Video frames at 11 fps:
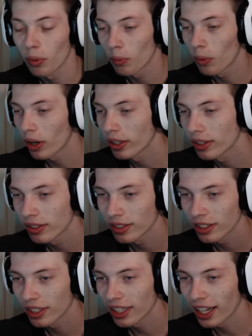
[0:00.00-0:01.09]
One
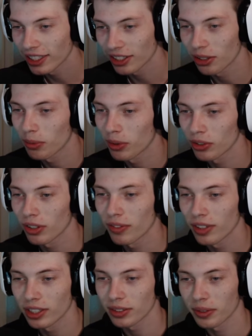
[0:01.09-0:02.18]
has a little more
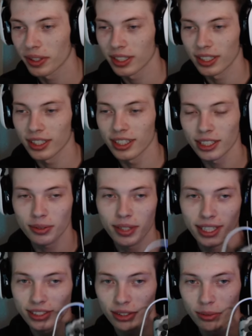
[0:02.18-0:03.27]
drift. This one
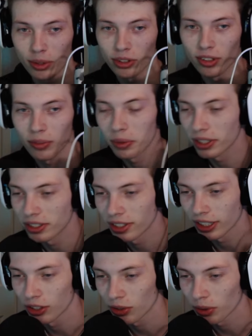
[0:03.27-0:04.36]
has a little more drift, but it's
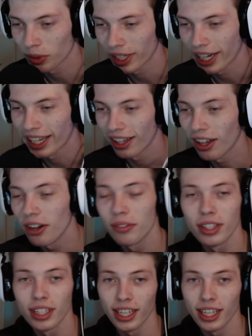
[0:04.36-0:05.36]
the controller that I love.